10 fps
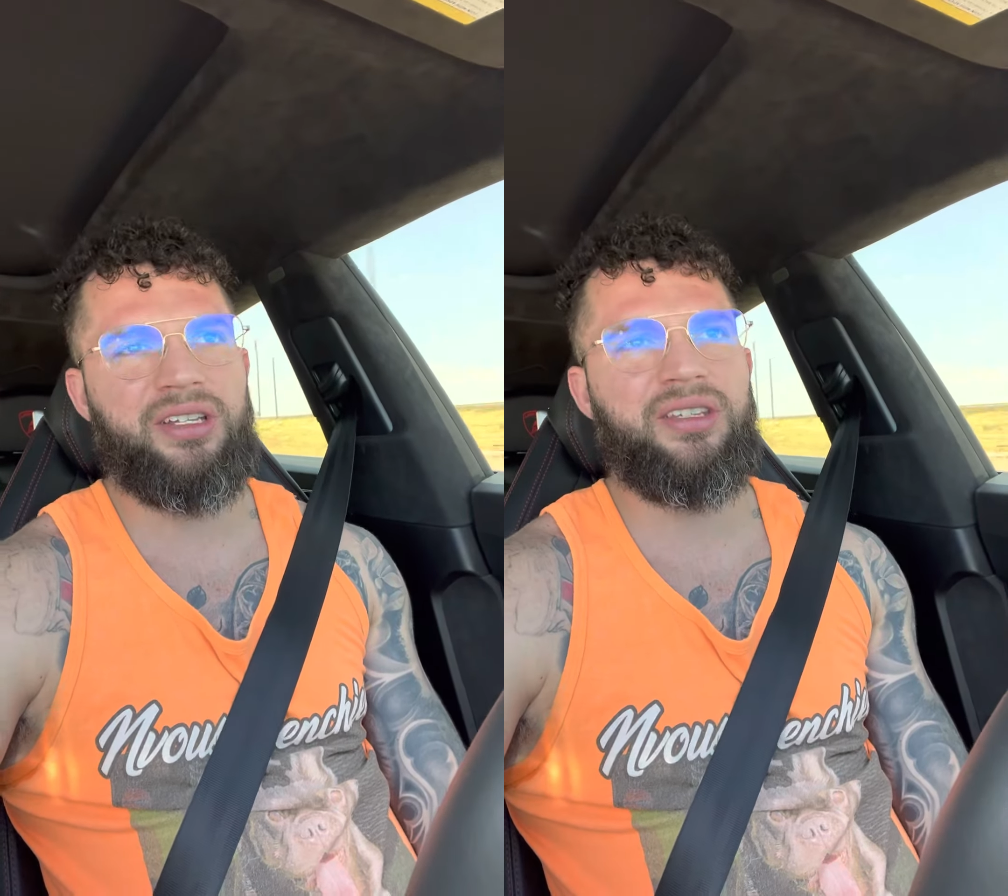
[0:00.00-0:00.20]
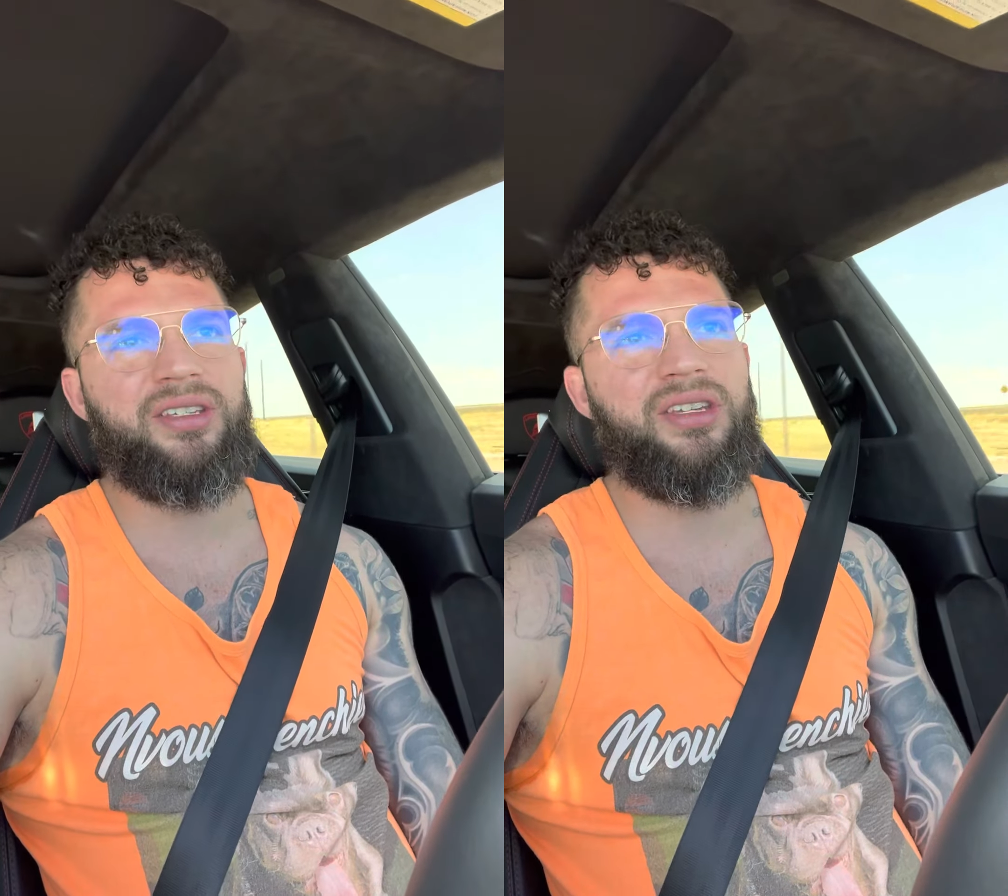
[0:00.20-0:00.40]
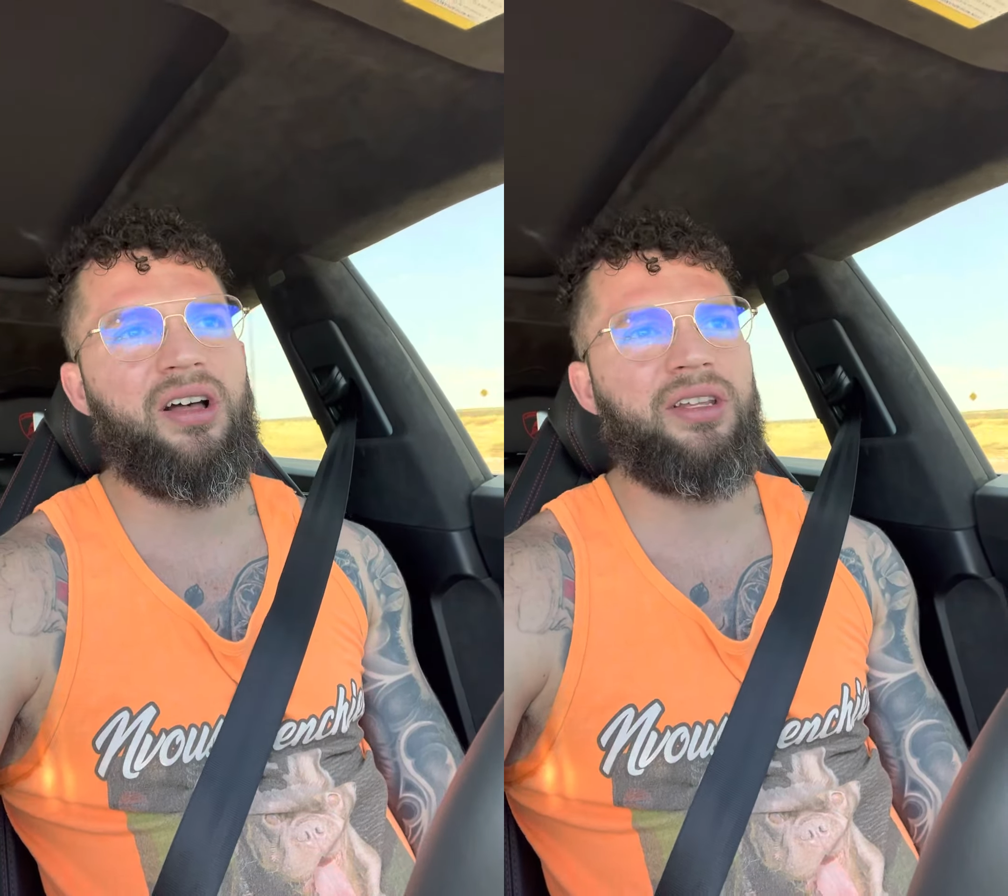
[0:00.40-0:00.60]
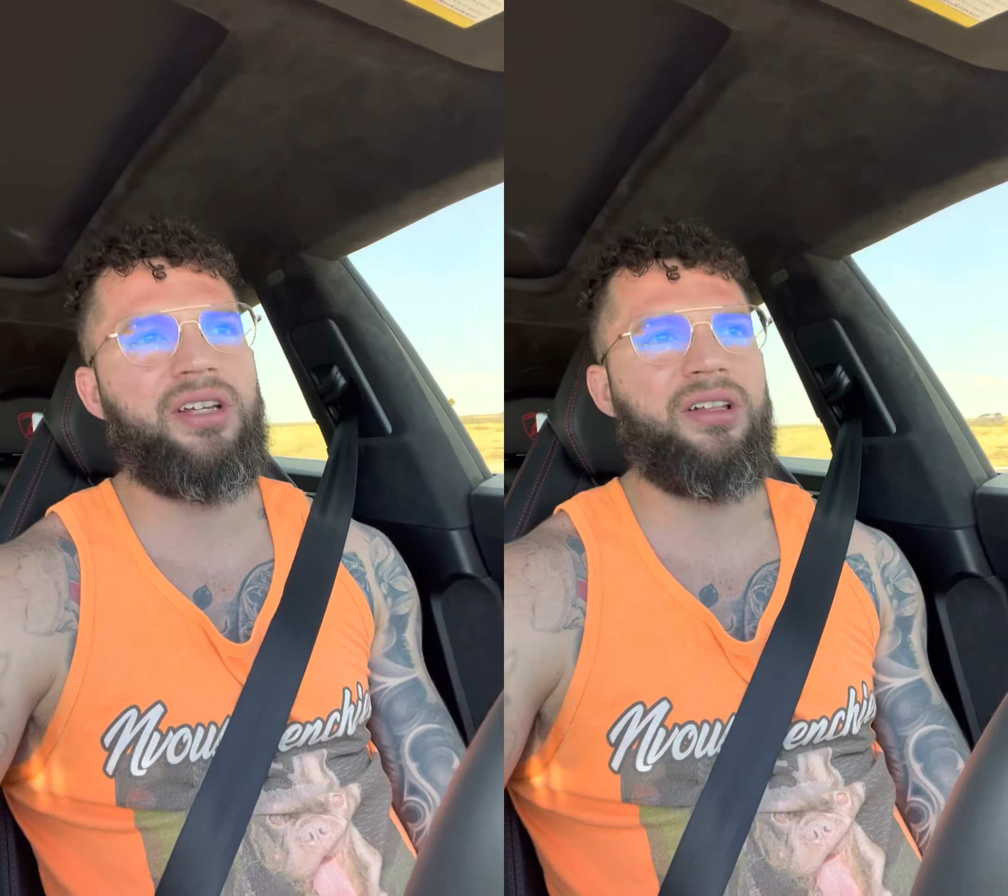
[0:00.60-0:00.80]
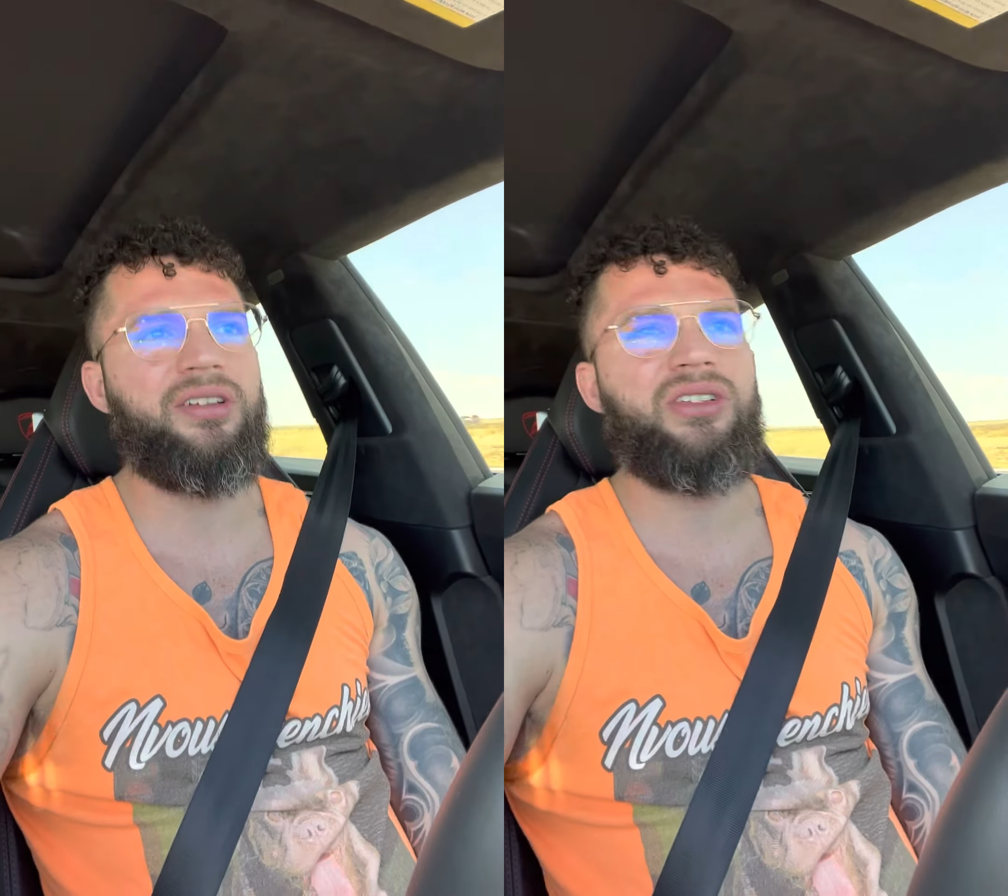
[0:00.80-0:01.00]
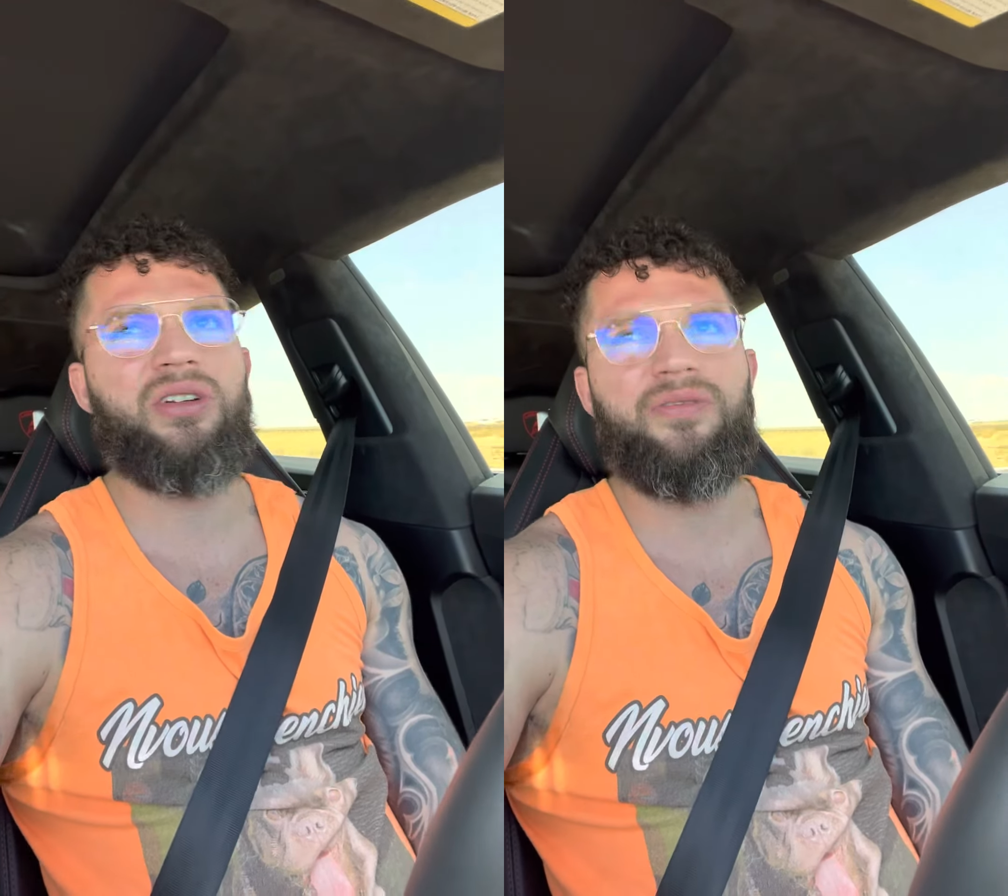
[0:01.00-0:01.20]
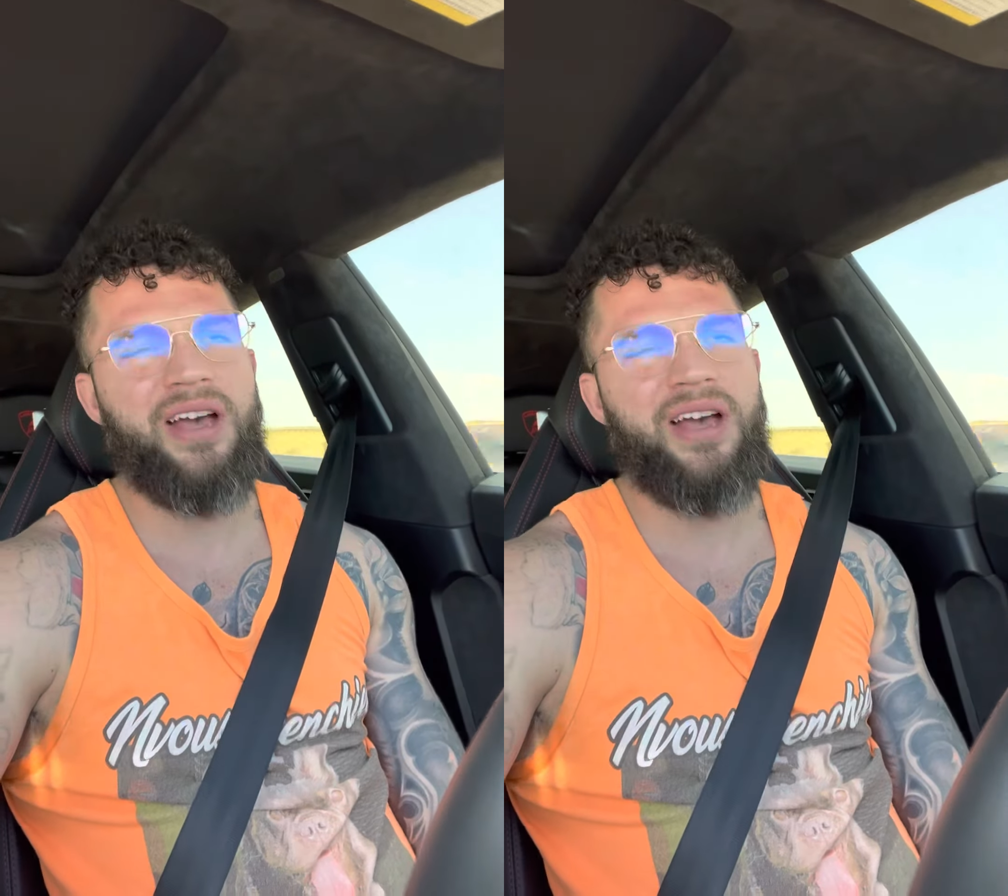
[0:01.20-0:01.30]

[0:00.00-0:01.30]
It's a solid color. So if